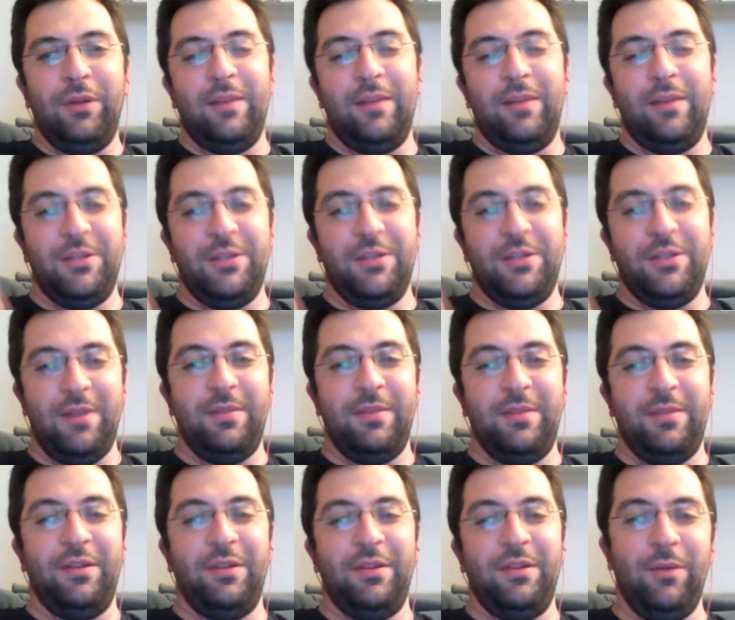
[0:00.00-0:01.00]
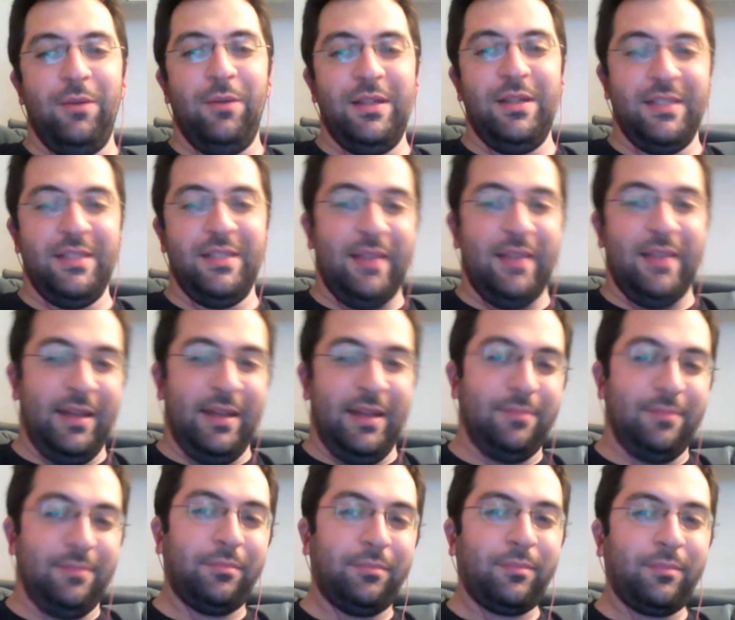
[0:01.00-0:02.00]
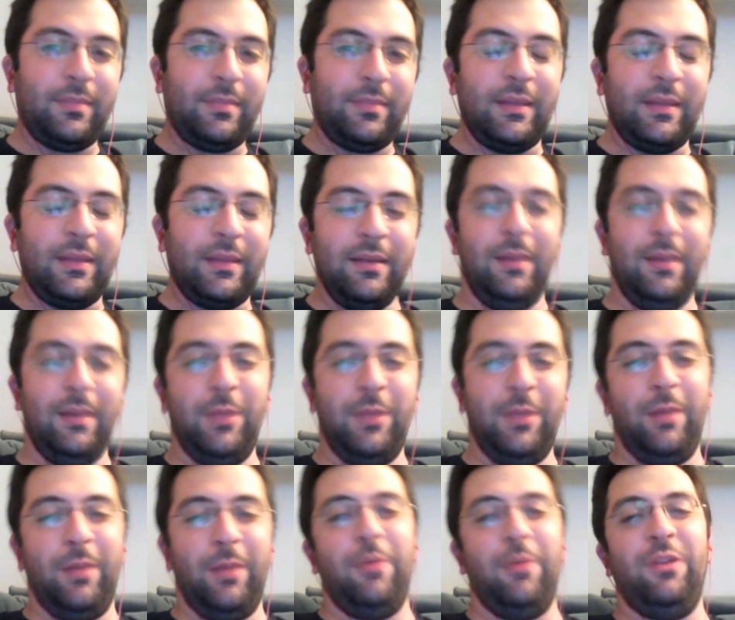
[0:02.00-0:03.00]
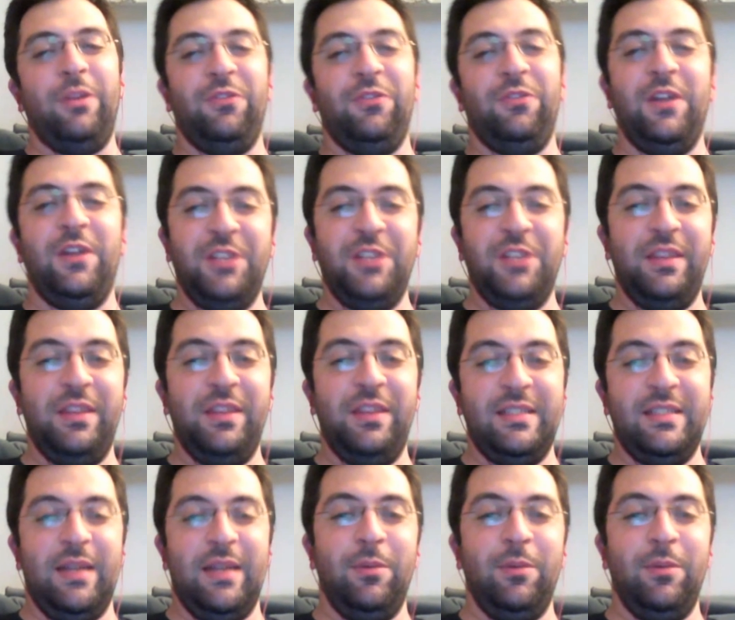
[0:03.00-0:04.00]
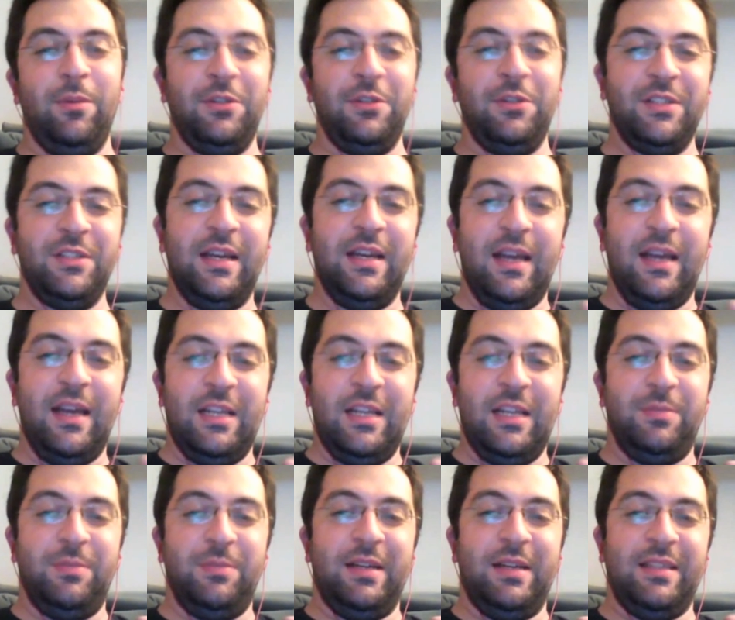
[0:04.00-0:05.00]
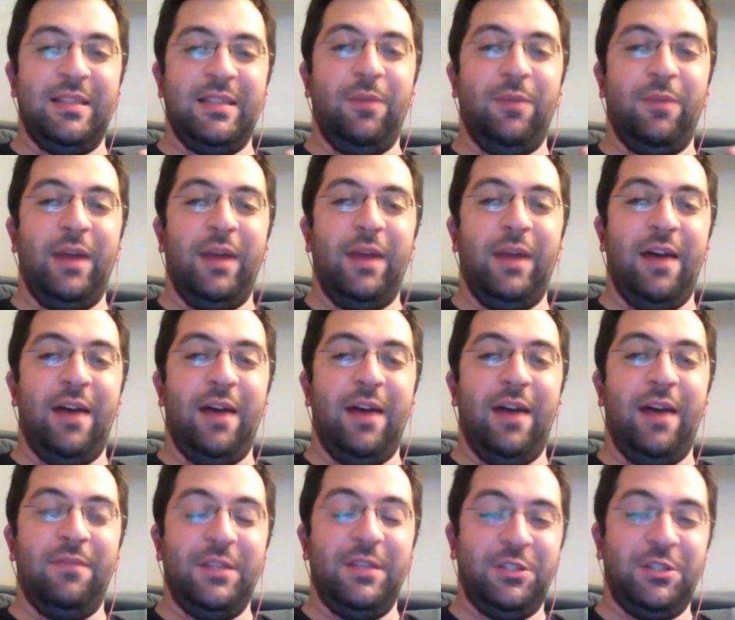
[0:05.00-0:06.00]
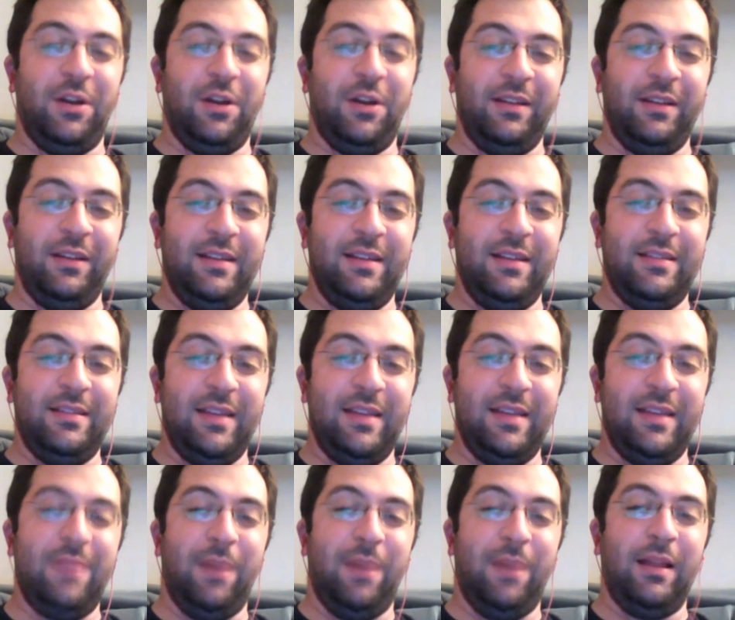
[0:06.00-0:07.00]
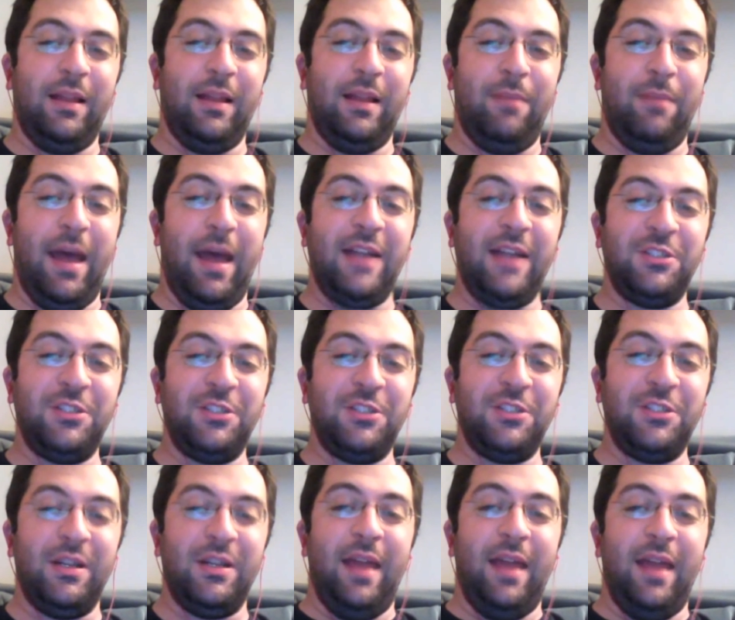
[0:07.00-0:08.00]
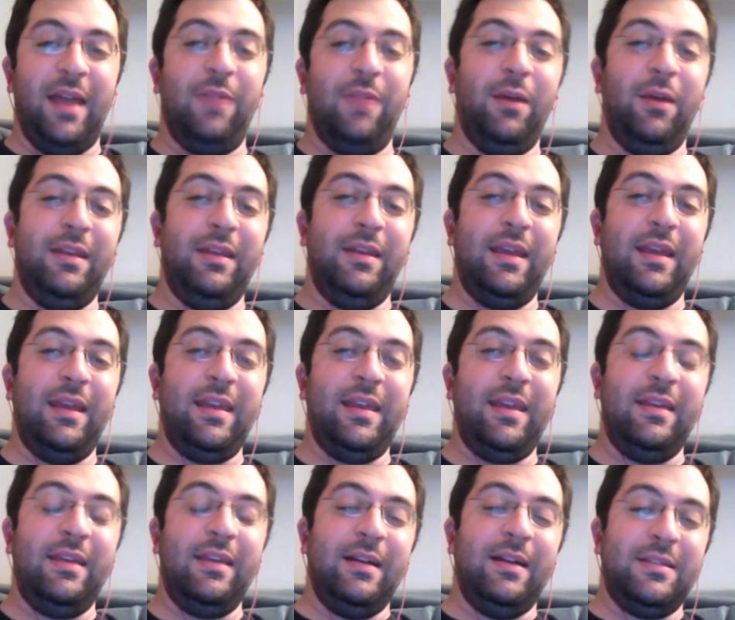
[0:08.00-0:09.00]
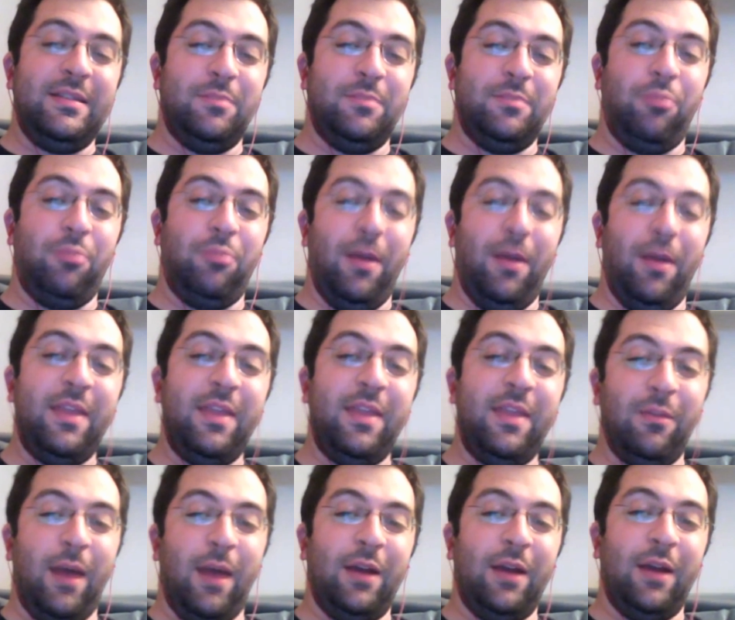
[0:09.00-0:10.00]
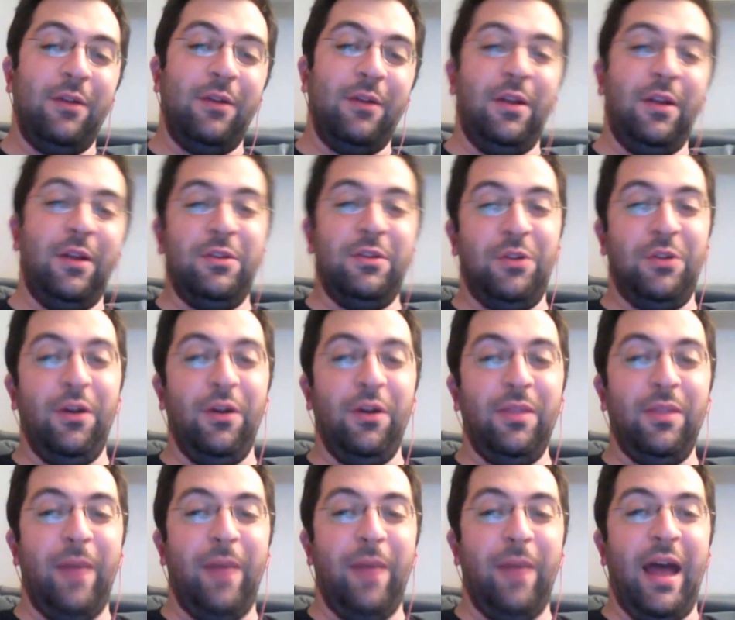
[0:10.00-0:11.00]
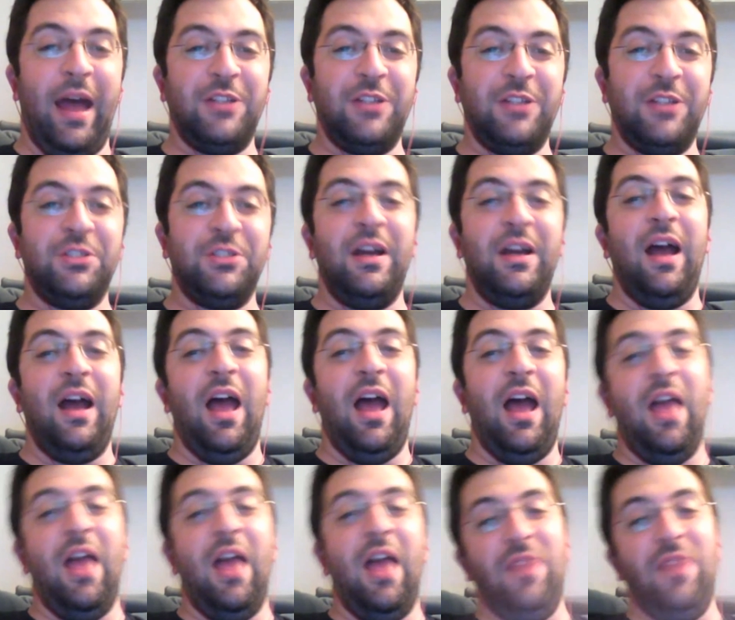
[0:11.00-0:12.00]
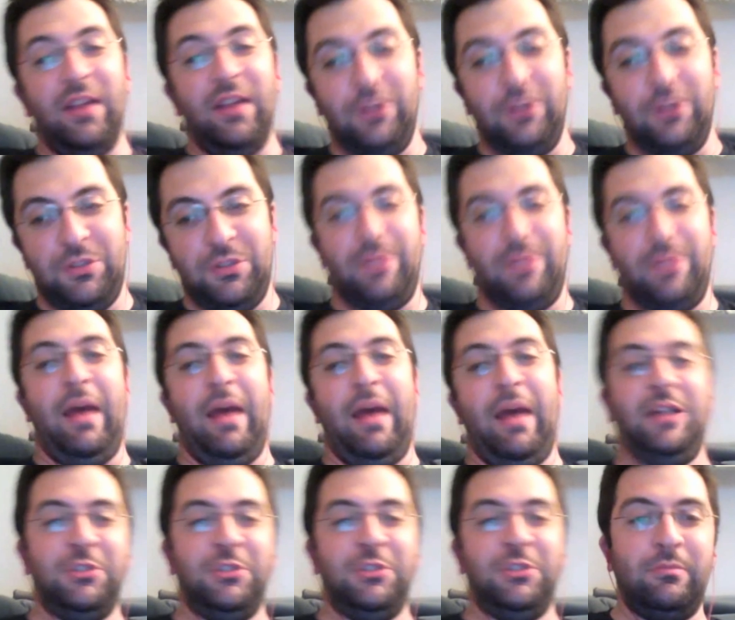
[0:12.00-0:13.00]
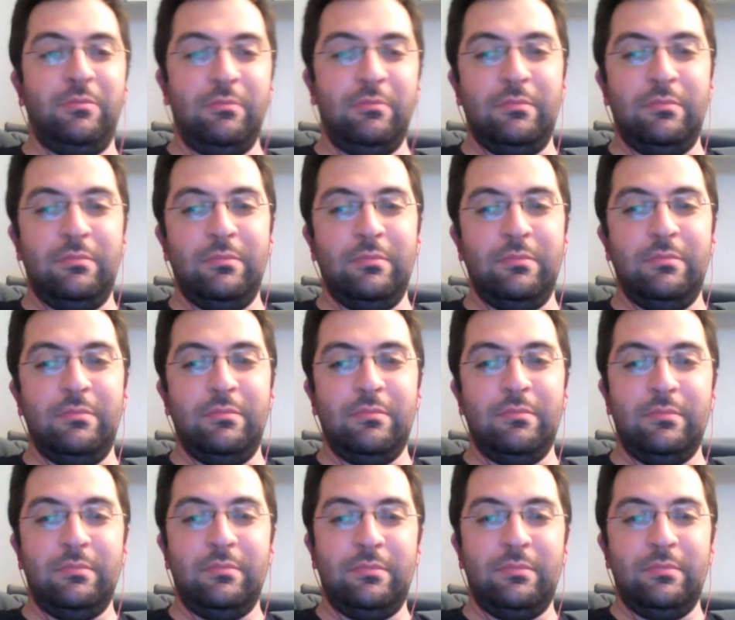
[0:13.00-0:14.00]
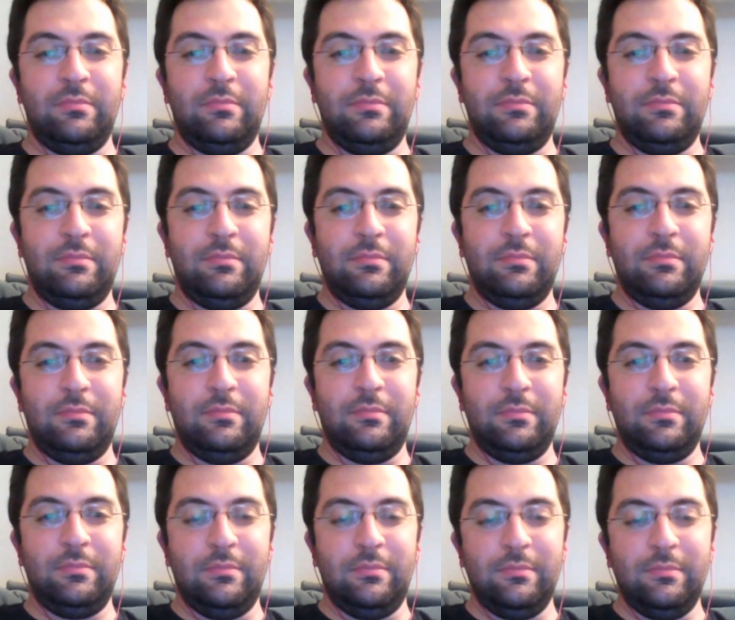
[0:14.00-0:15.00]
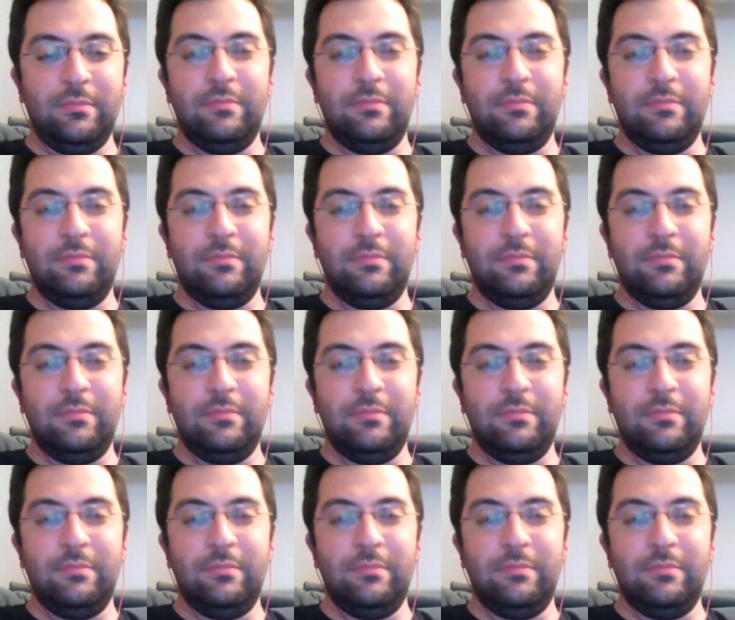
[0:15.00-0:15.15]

on to my dream that the only reason that WWE is fudging these numbers is because they want to have the Charlotte Nikki Bella match and they want Nikki to break the record during the match and then lose the match. Yeah, see, the